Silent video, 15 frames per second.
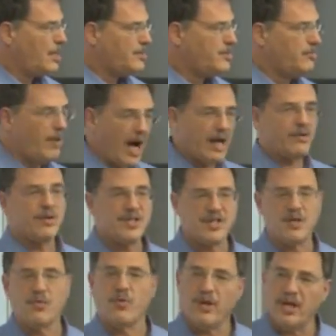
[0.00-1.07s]

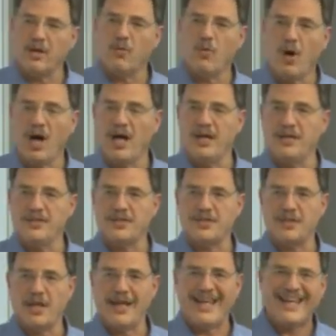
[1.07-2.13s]
democracy really
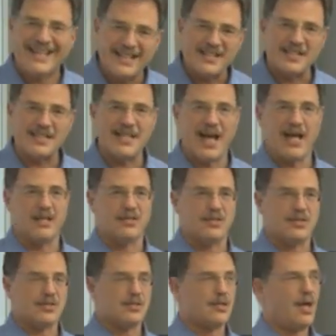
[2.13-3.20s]
was, in a
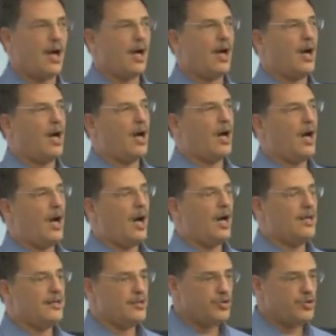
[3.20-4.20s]
sense, uh, uh in a